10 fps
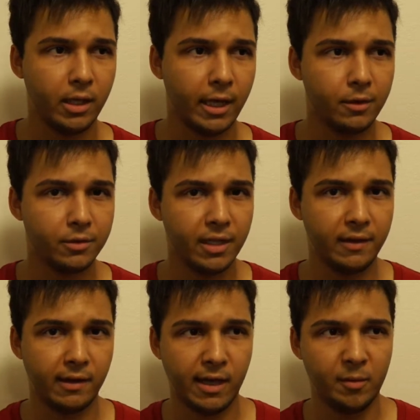I understand
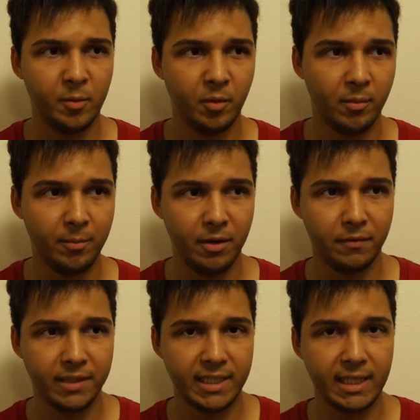that a lot of people might be
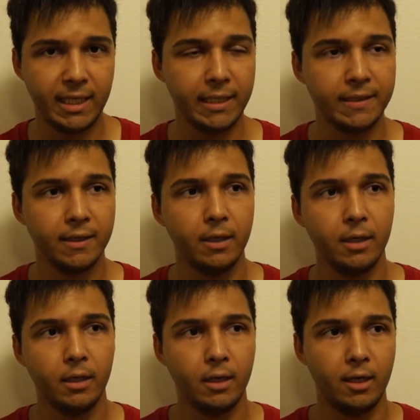fatigued
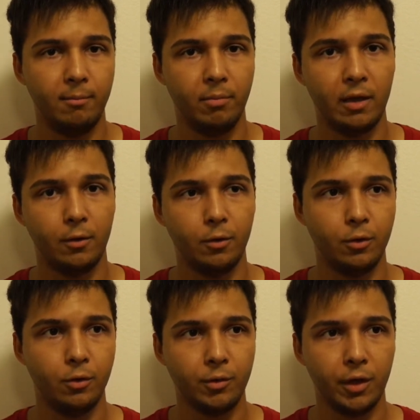by the
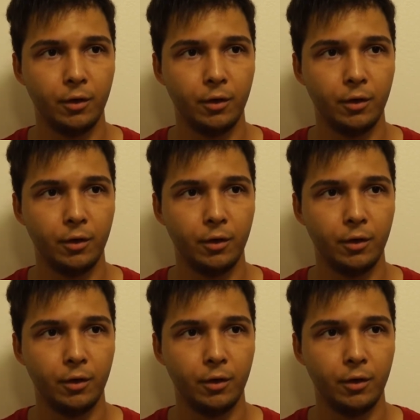whole,